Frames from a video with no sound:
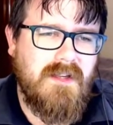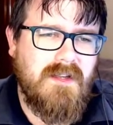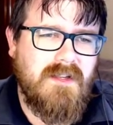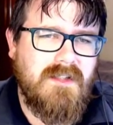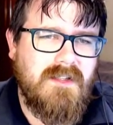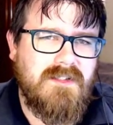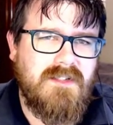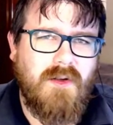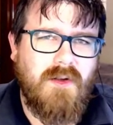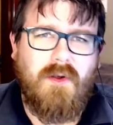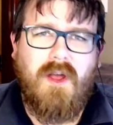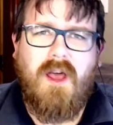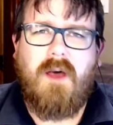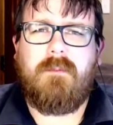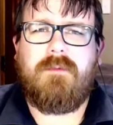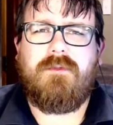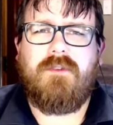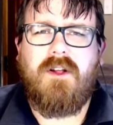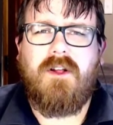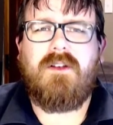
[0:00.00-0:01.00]
So,
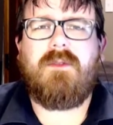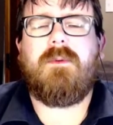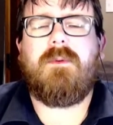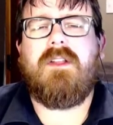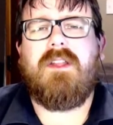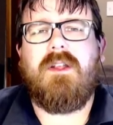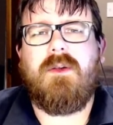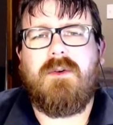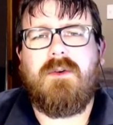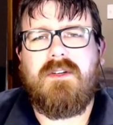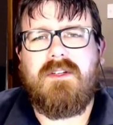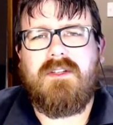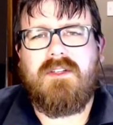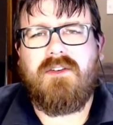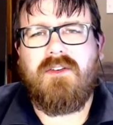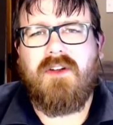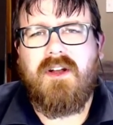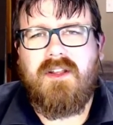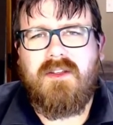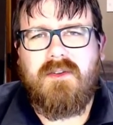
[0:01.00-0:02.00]
up front, when you were
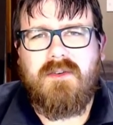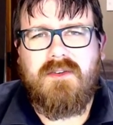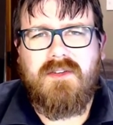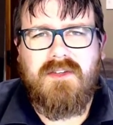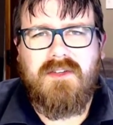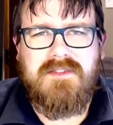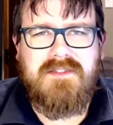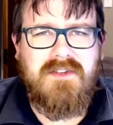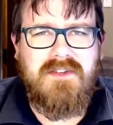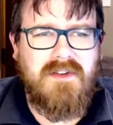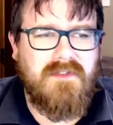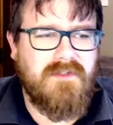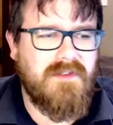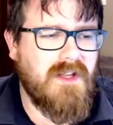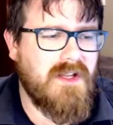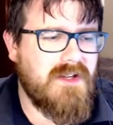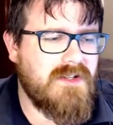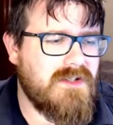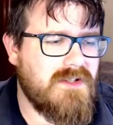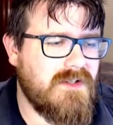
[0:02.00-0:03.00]
creating your Toast
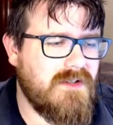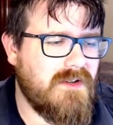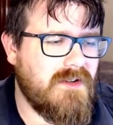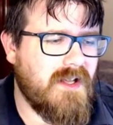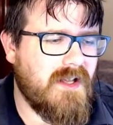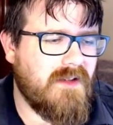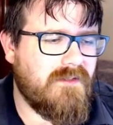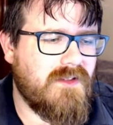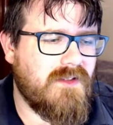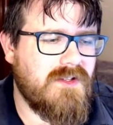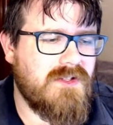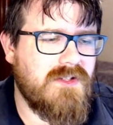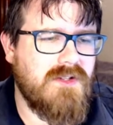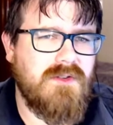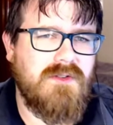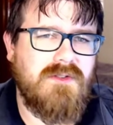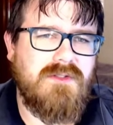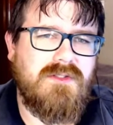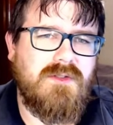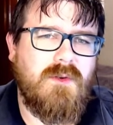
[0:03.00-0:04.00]
notification, you'd have to
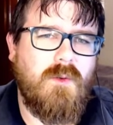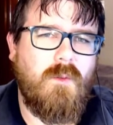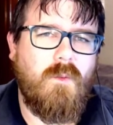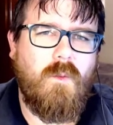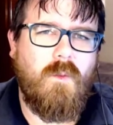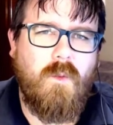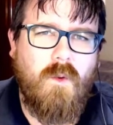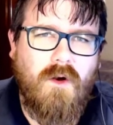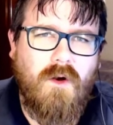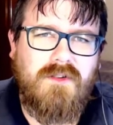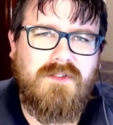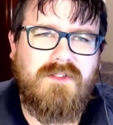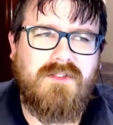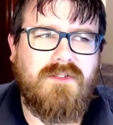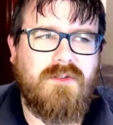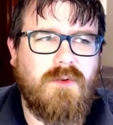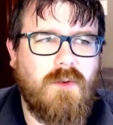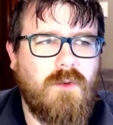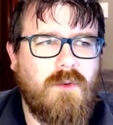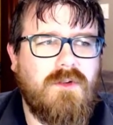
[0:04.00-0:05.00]
choose what
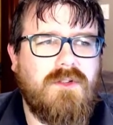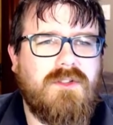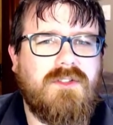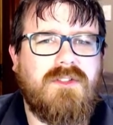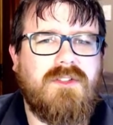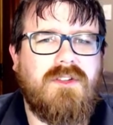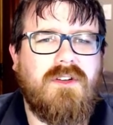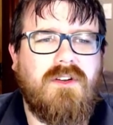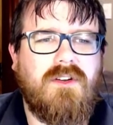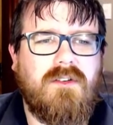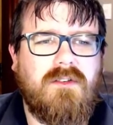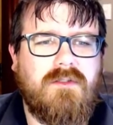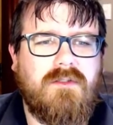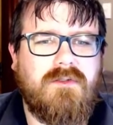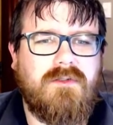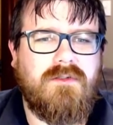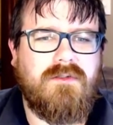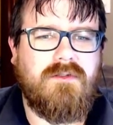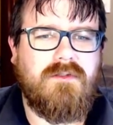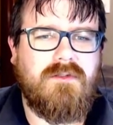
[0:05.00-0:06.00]
sort
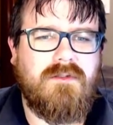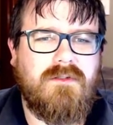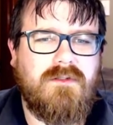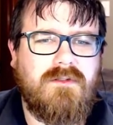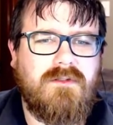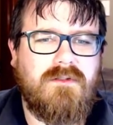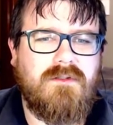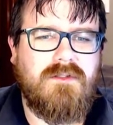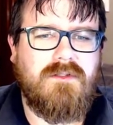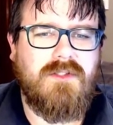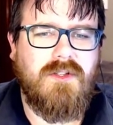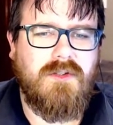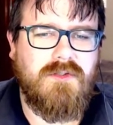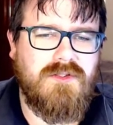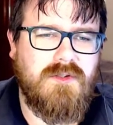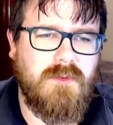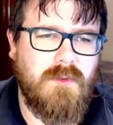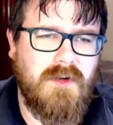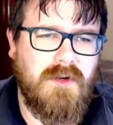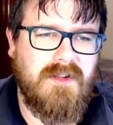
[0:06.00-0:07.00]
of
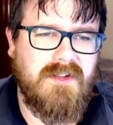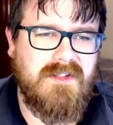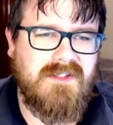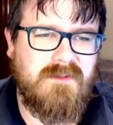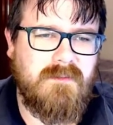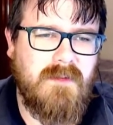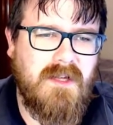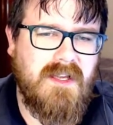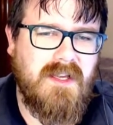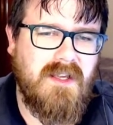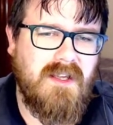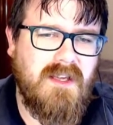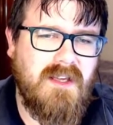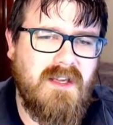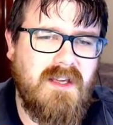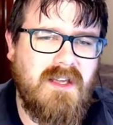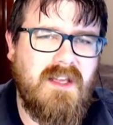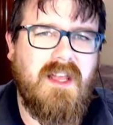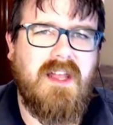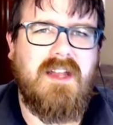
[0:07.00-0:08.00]
Toast you want to display
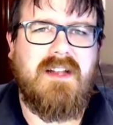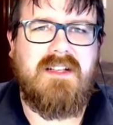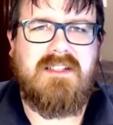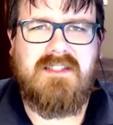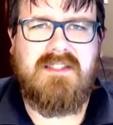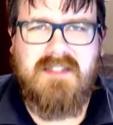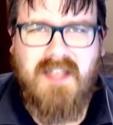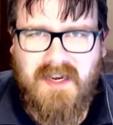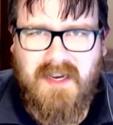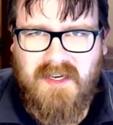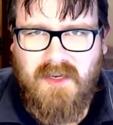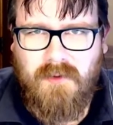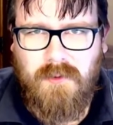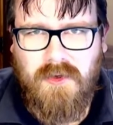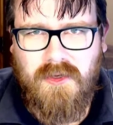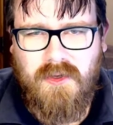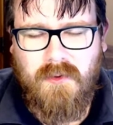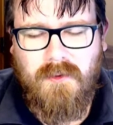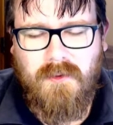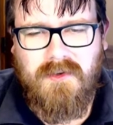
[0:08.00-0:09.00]
and exactly
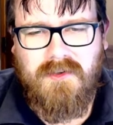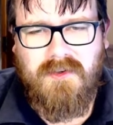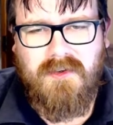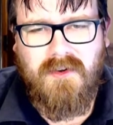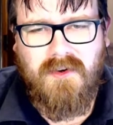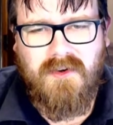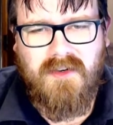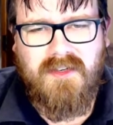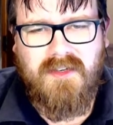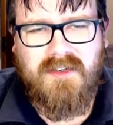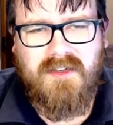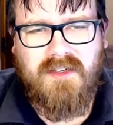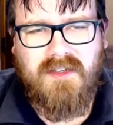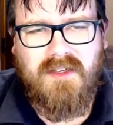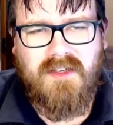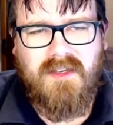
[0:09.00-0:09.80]
what you wanted on it.